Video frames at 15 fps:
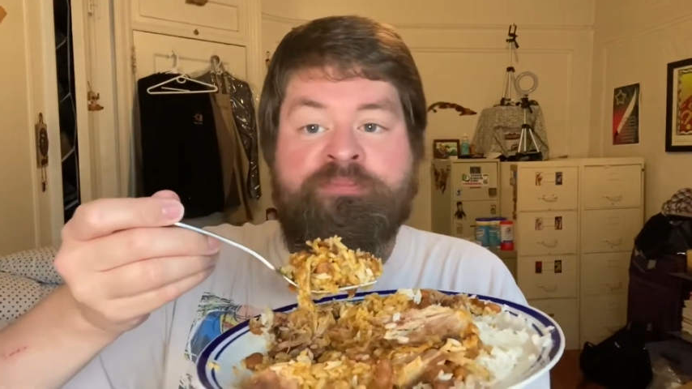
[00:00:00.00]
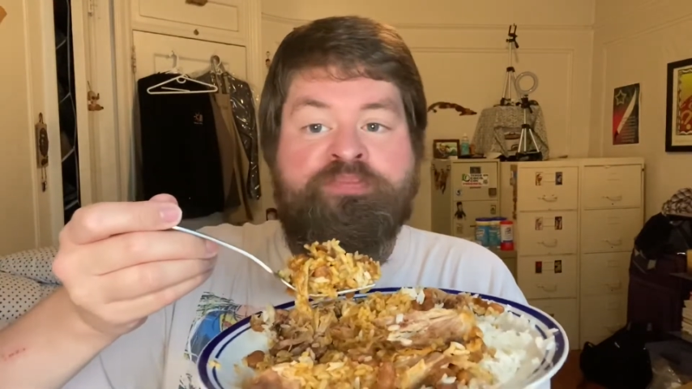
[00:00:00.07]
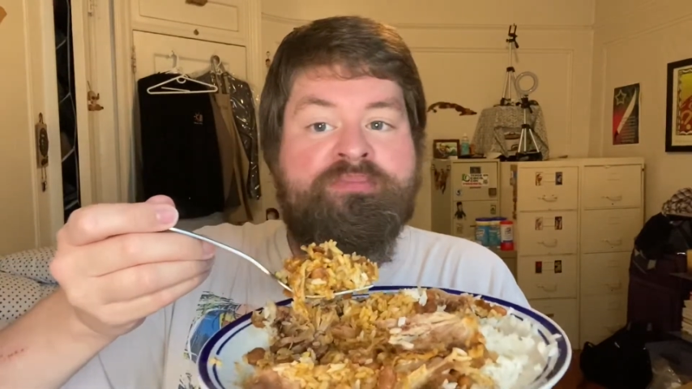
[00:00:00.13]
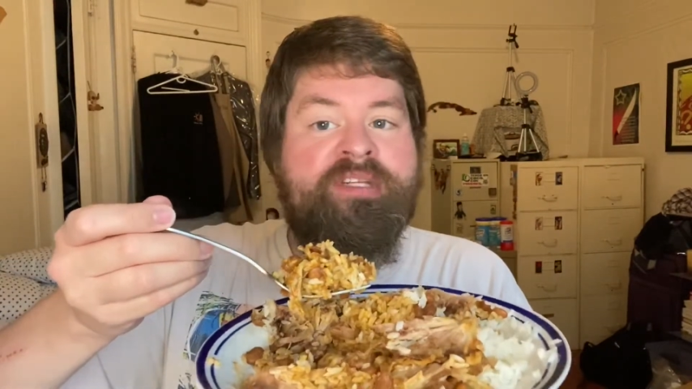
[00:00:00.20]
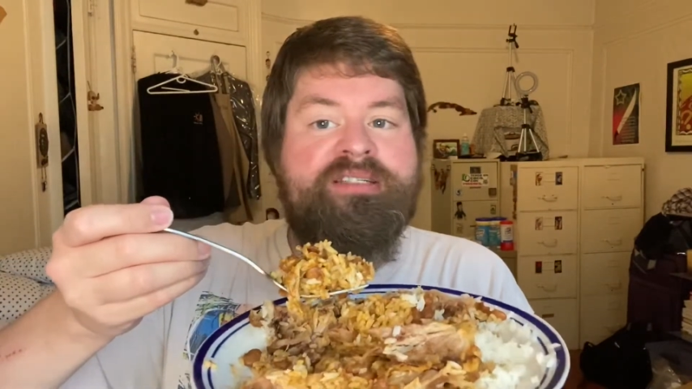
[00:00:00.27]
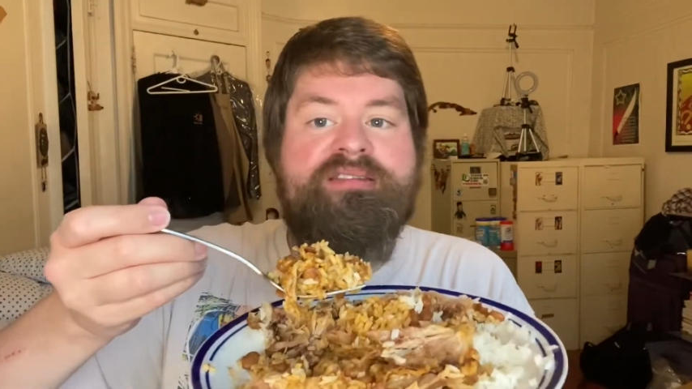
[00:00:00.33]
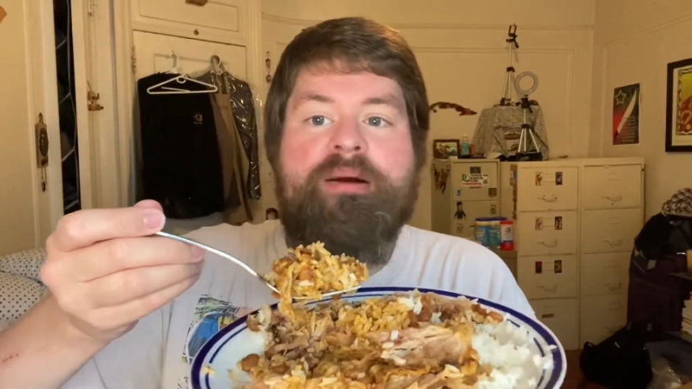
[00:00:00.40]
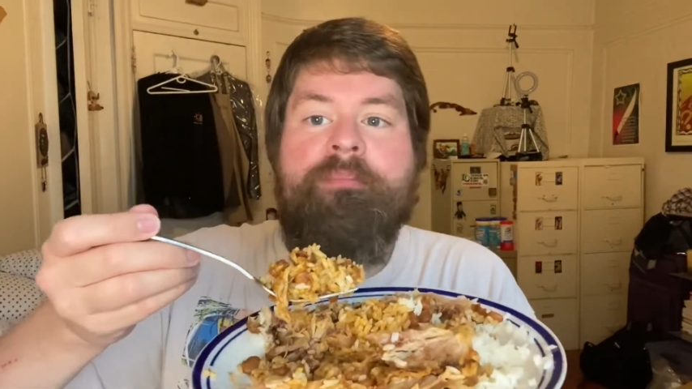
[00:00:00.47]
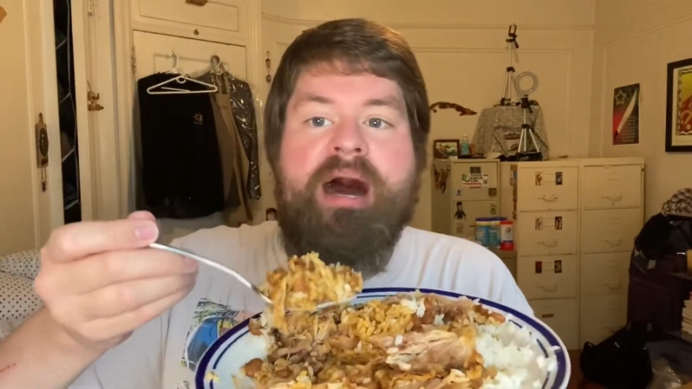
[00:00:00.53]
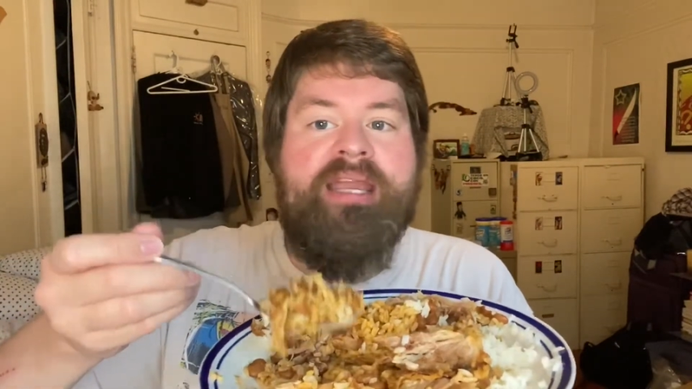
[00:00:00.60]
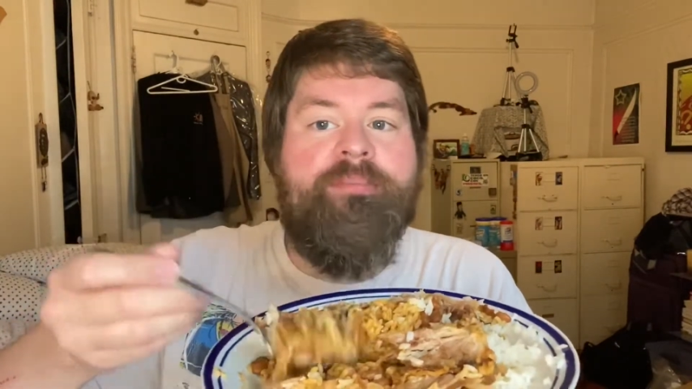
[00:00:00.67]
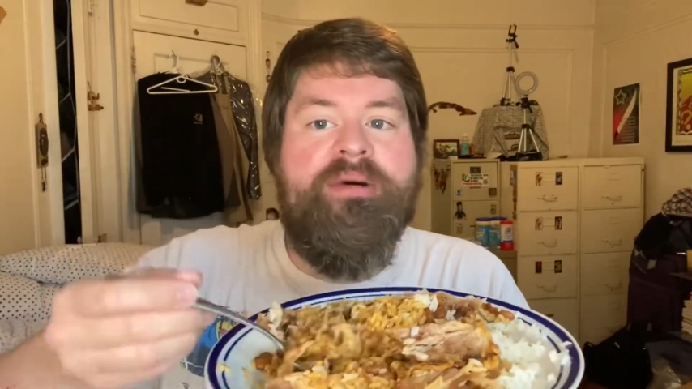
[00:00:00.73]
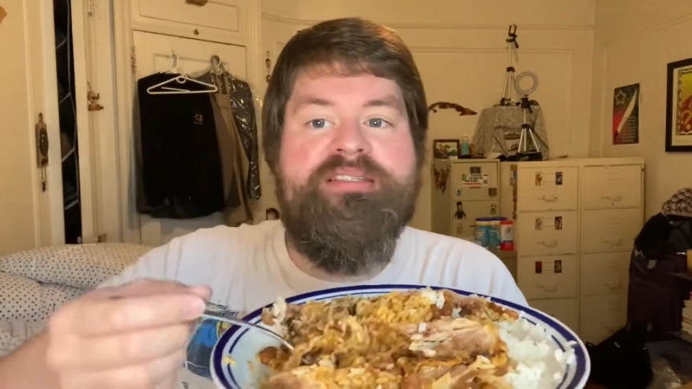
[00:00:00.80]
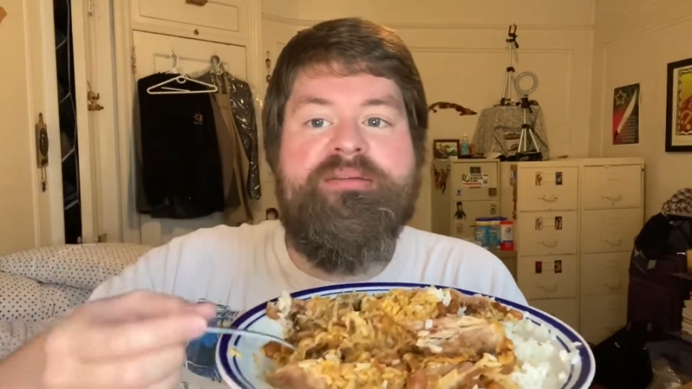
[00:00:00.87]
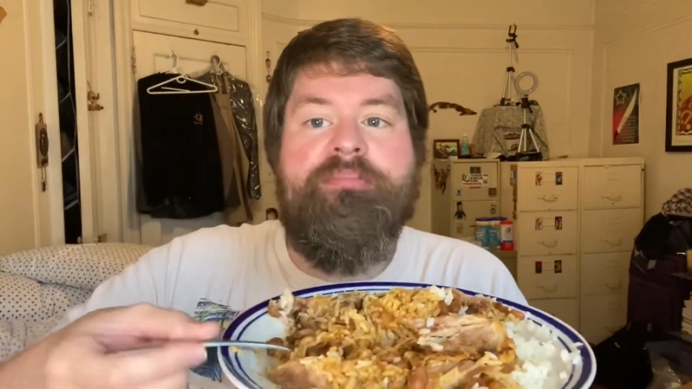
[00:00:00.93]
Somebody
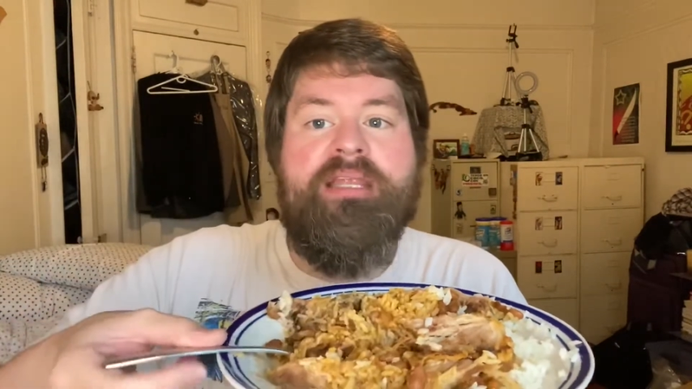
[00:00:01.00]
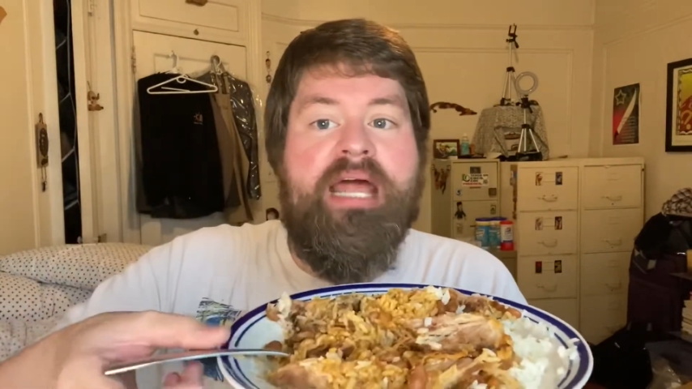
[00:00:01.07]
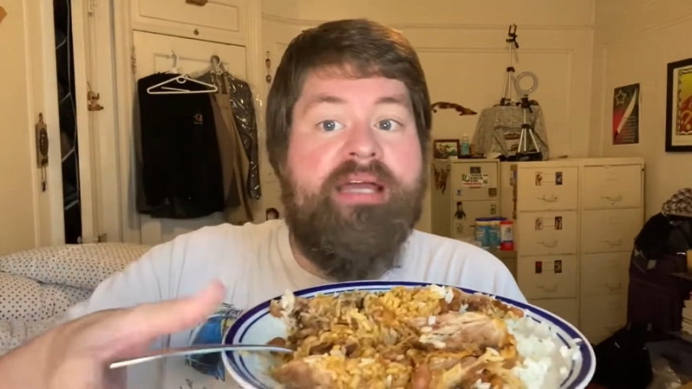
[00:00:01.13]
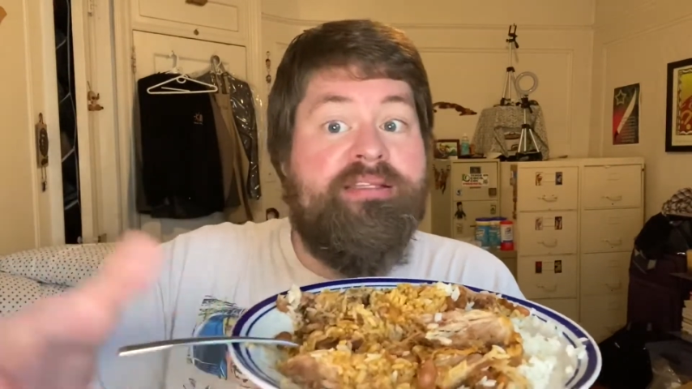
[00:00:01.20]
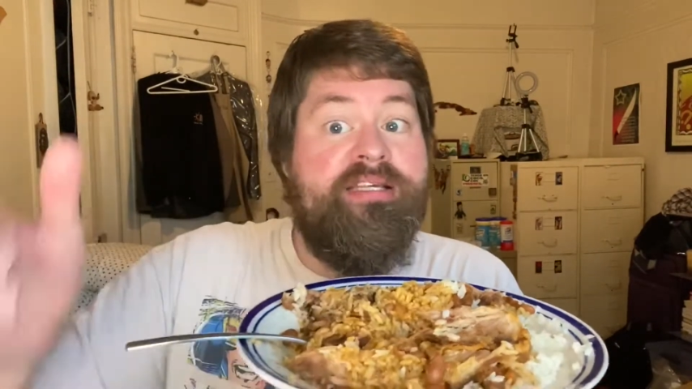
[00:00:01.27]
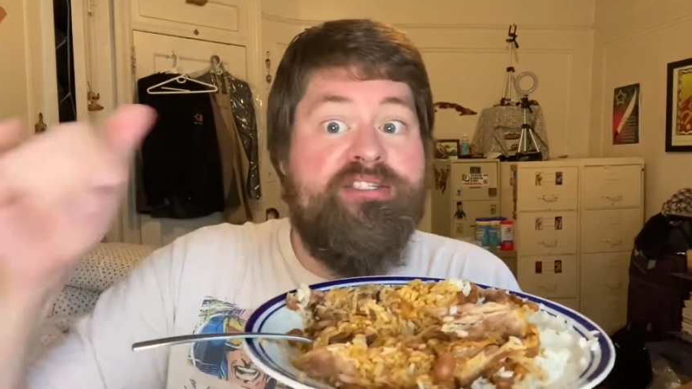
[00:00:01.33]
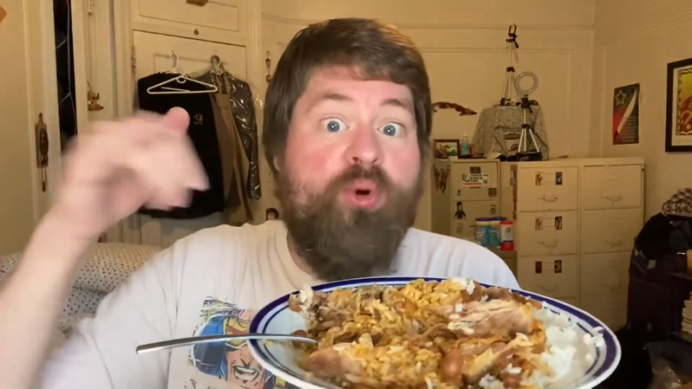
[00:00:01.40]
must have been like, there's a